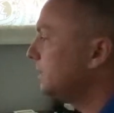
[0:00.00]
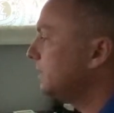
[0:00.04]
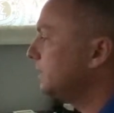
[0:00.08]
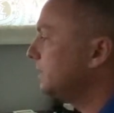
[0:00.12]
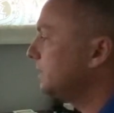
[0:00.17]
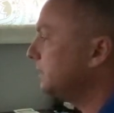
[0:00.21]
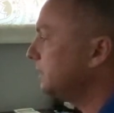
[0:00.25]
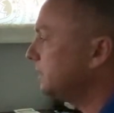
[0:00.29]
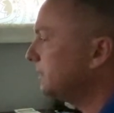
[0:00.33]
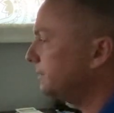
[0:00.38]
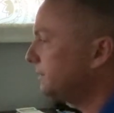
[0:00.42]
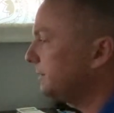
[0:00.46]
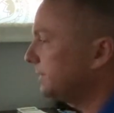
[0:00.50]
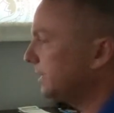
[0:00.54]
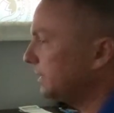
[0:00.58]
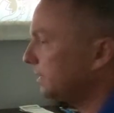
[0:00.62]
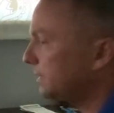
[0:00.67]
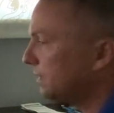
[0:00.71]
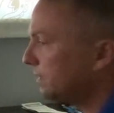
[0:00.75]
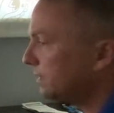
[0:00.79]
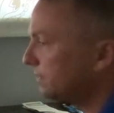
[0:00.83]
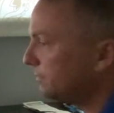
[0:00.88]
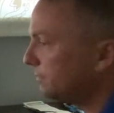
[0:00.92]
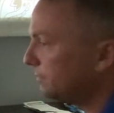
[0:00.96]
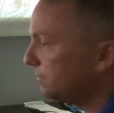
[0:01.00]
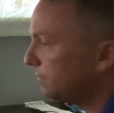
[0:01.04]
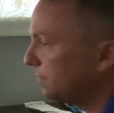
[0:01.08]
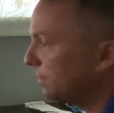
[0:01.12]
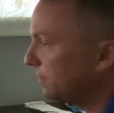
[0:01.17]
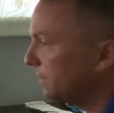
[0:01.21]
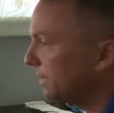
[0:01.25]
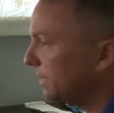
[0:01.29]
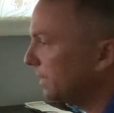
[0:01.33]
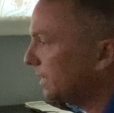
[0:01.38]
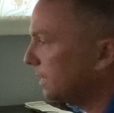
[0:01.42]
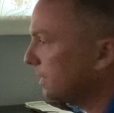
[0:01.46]
Clear for takeoff,
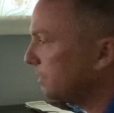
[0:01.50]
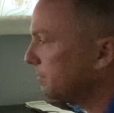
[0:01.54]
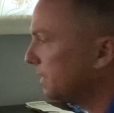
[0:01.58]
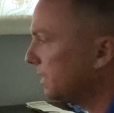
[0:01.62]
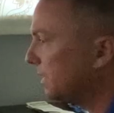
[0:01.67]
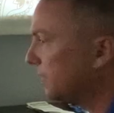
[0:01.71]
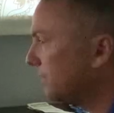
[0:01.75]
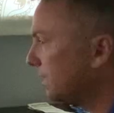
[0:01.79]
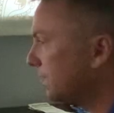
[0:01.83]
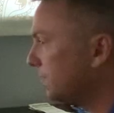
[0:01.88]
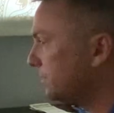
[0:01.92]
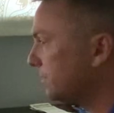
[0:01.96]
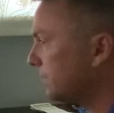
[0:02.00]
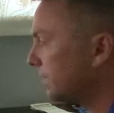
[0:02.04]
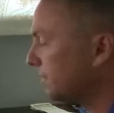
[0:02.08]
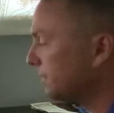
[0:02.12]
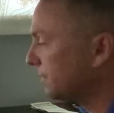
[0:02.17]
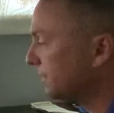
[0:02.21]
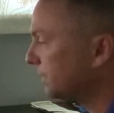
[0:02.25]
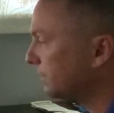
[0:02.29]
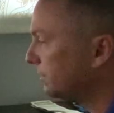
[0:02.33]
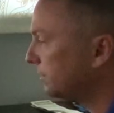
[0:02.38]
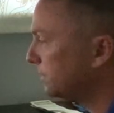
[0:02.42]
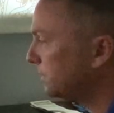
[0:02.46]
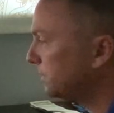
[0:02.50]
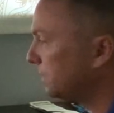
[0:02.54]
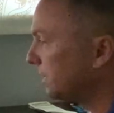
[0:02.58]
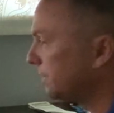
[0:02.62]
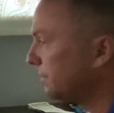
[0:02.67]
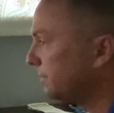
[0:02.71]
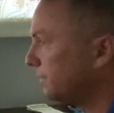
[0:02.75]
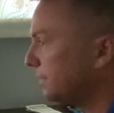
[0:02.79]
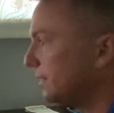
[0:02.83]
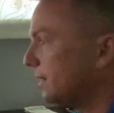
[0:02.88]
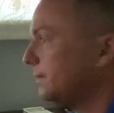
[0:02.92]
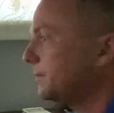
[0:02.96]
runway 9, make right traffic, career track
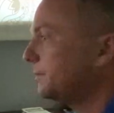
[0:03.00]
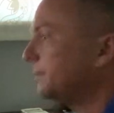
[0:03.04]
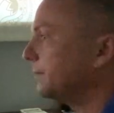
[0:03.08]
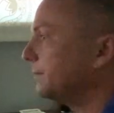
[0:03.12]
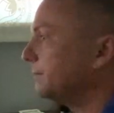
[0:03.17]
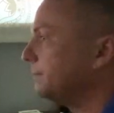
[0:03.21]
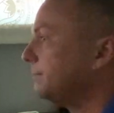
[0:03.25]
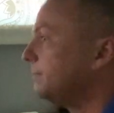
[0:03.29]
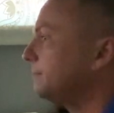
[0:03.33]
391.